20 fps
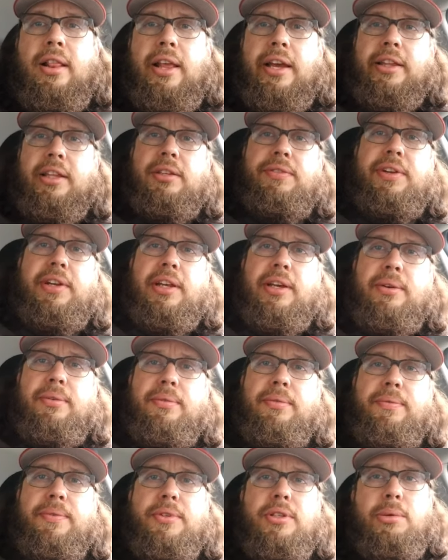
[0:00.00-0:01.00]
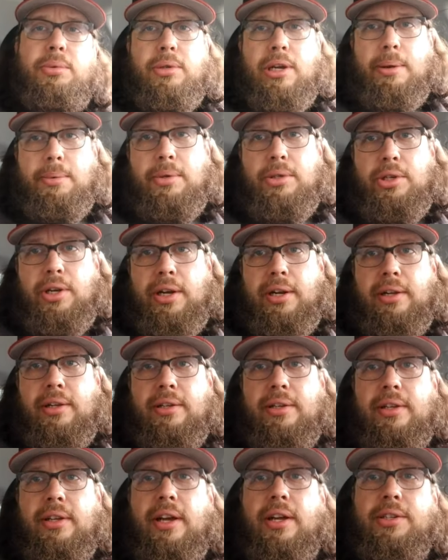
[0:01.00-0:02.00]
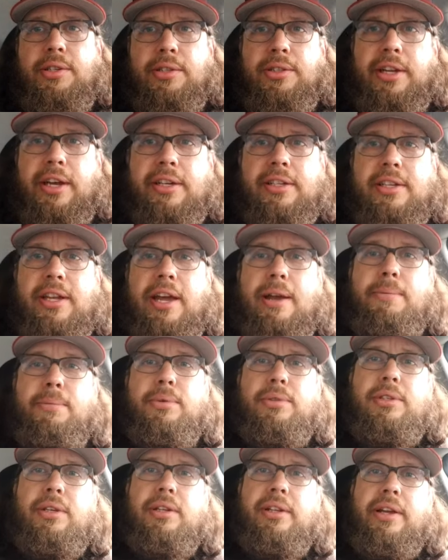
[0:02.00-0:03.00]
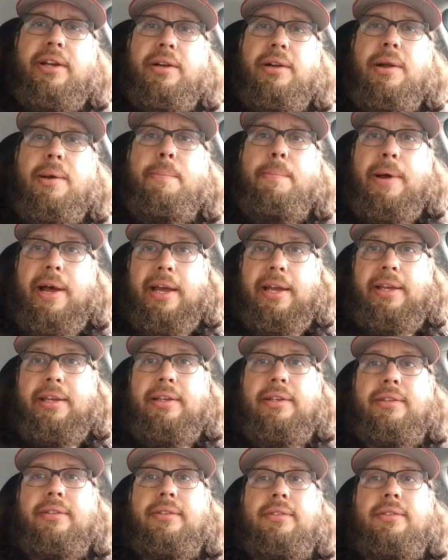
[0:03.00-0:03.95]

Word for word: Like this video, subscribe to the channel, until next time, see you later. Bye.